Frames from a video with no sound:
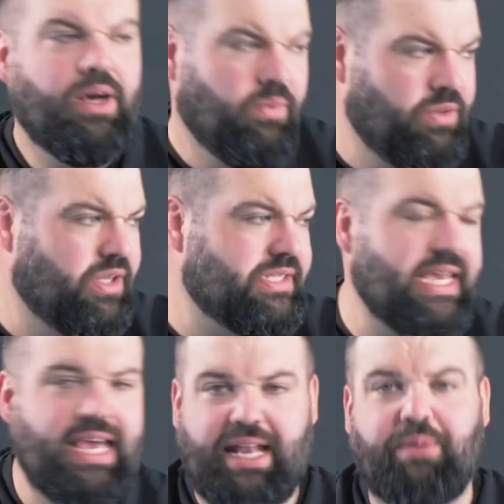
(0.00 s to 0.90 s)
We'll not
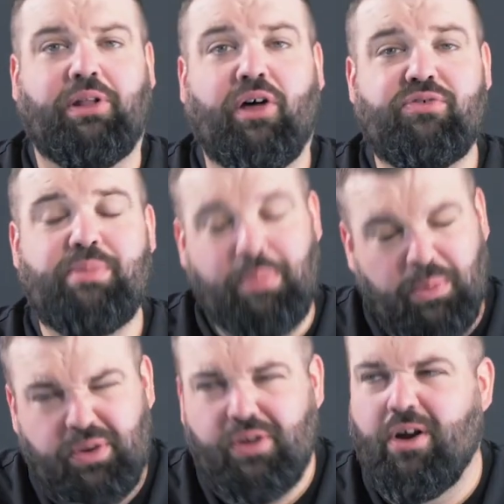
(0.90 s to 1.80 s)
say anyone loves me, but
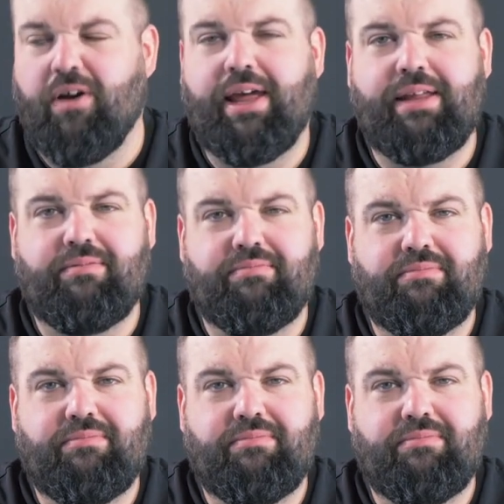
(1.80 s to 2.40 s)
we're doing all right.